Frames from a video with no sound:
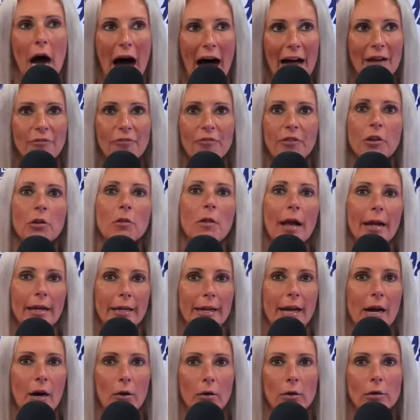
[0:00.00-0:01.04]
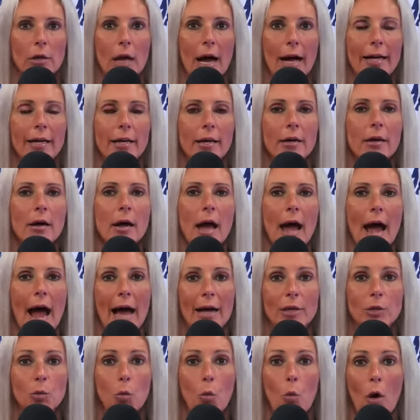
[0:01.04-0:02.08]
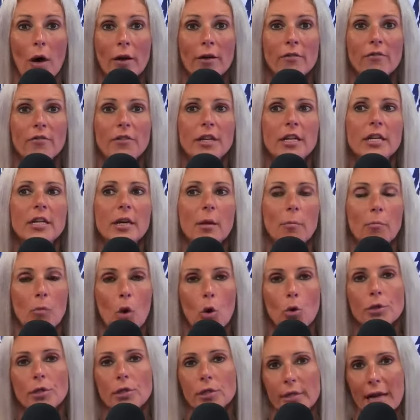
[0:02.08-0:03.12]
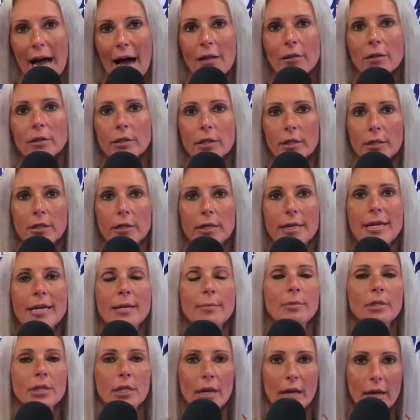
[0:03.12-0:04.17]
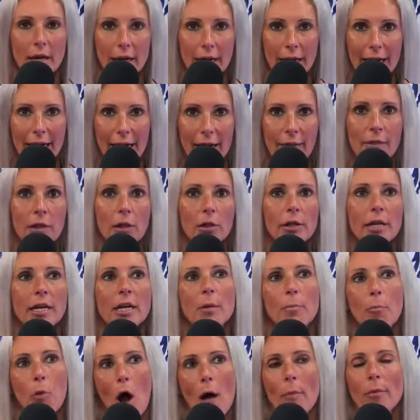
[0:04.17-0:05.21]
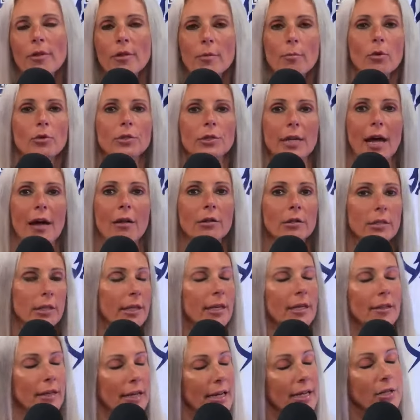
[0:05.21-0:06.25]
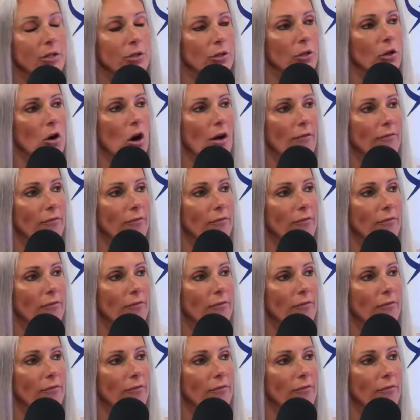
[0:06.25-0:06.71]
I feel like Carolina has one of the most talented teams in the league, probably the most talented in the Eastern Conference.